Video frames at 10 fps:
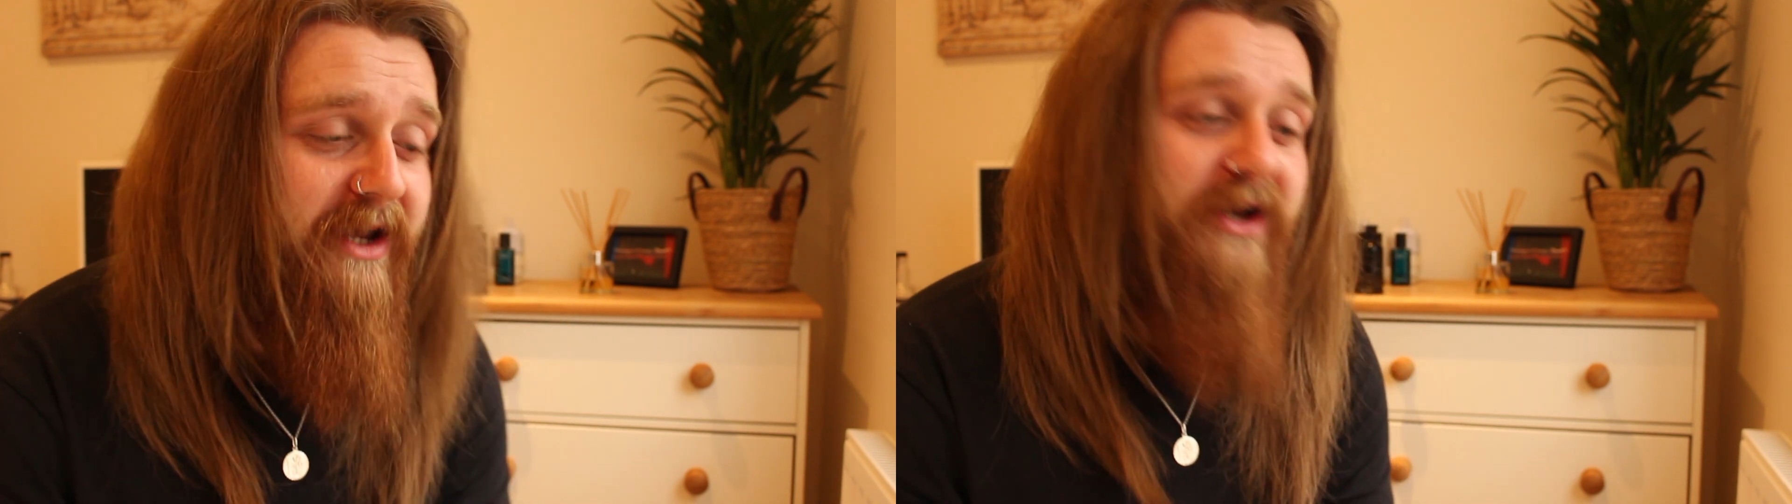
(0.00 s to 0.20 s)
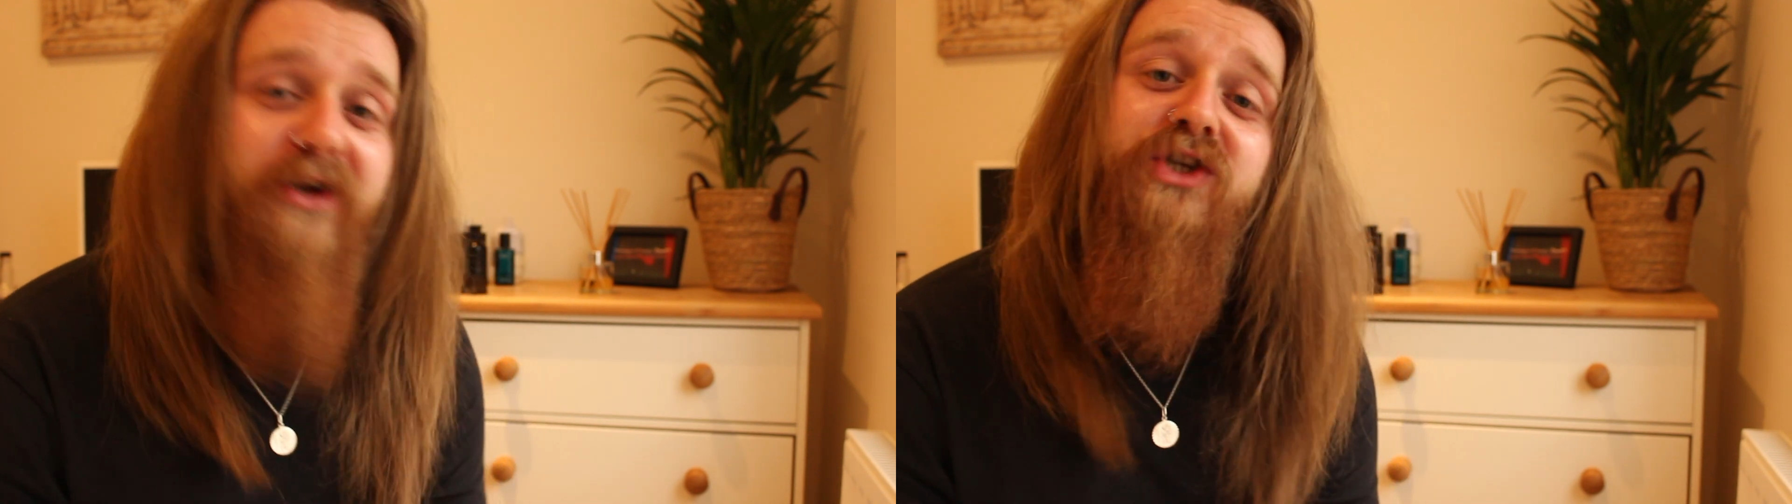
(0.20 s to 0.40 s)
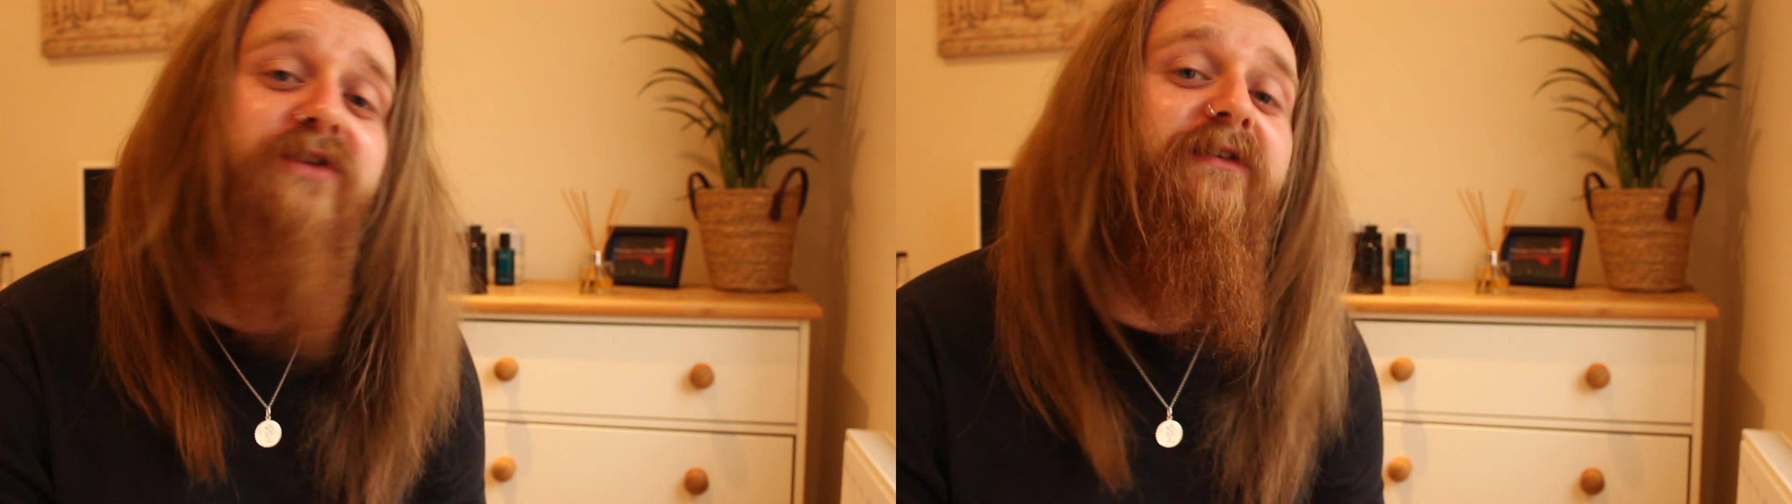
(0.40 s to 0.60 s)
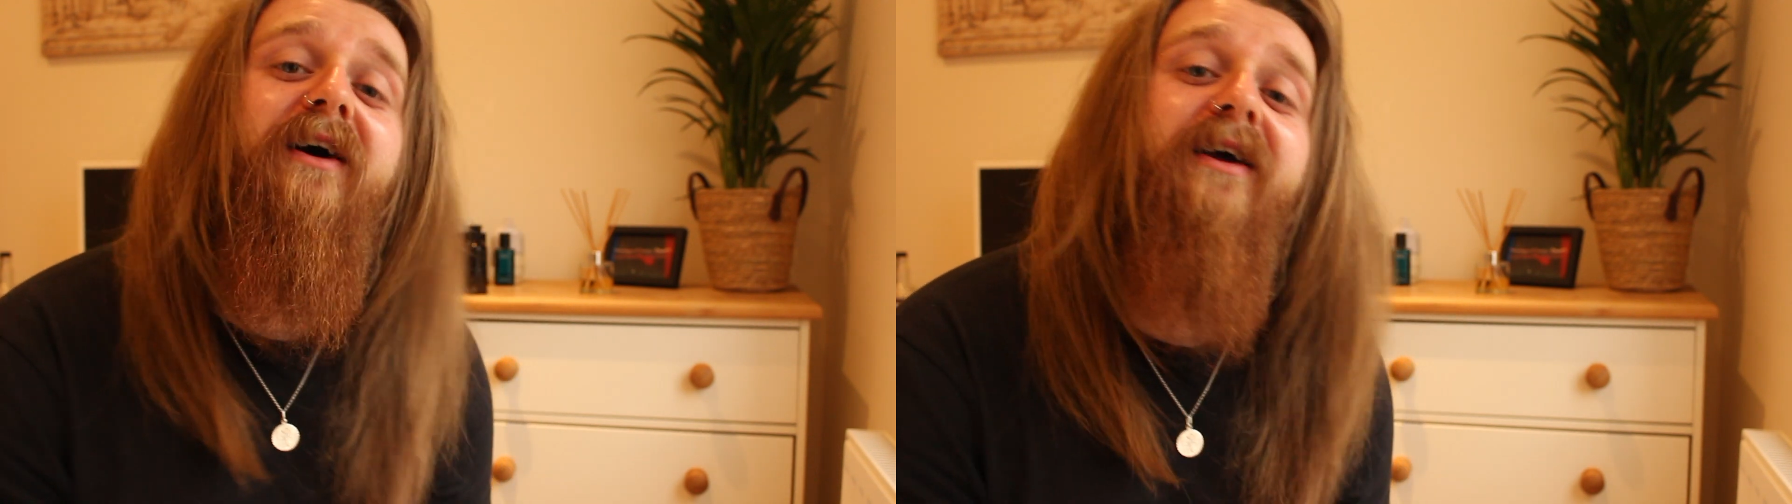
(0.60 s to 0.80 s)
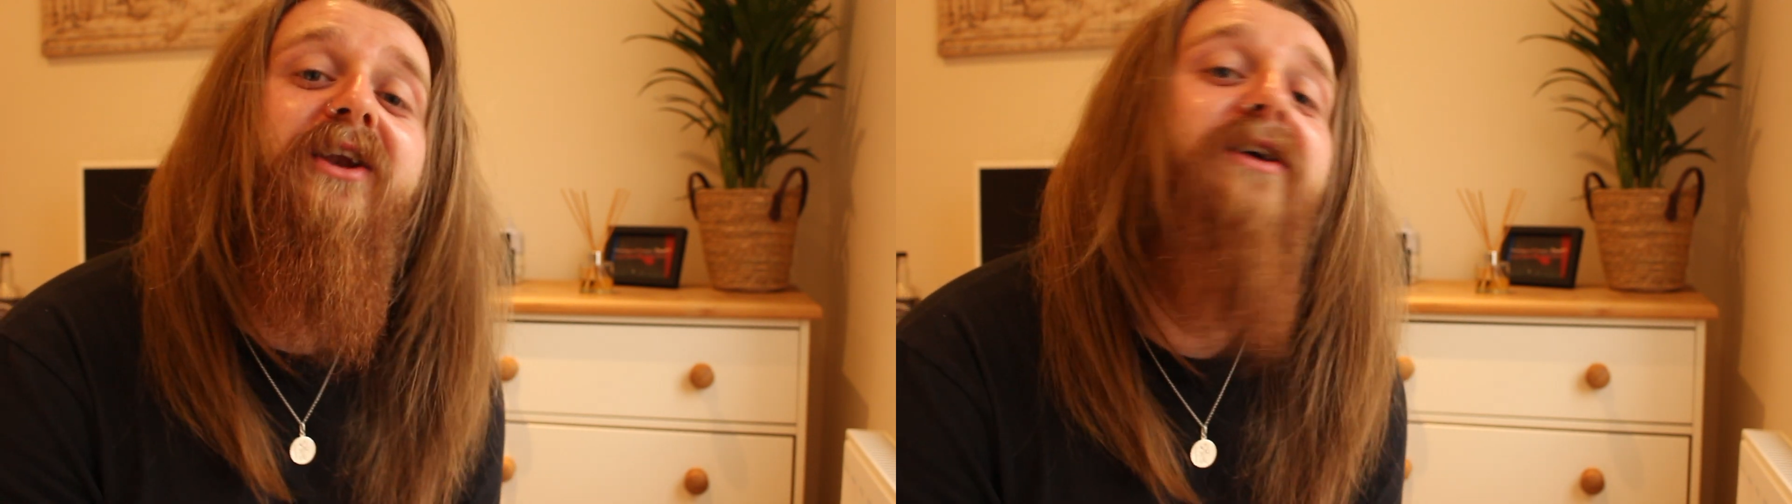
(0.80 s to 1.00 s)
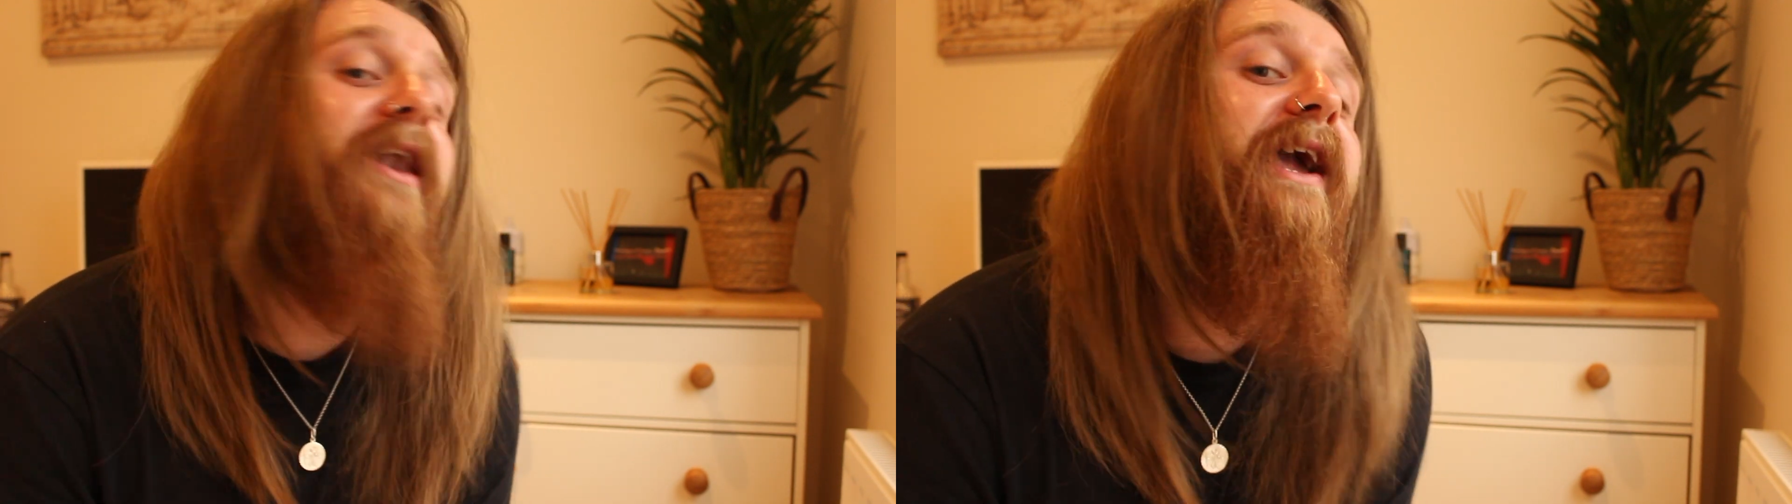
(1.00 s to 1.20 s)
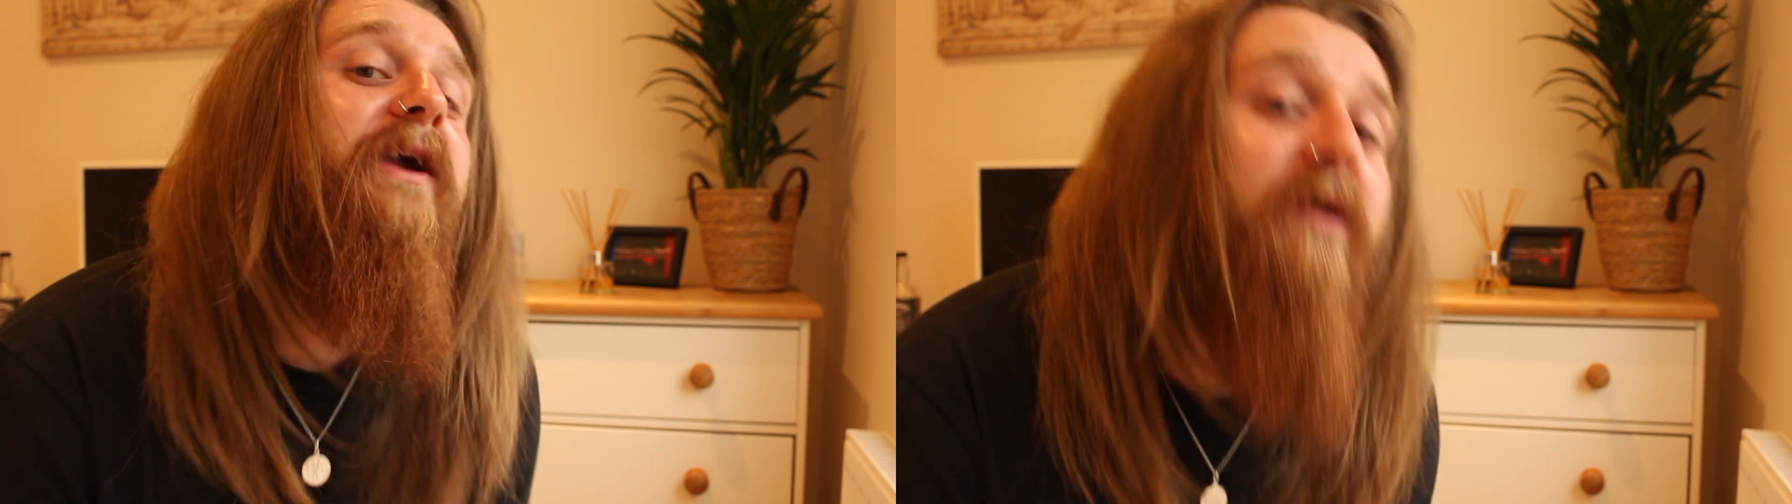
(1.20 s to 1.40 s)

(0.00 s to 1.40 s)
You know, just for, liking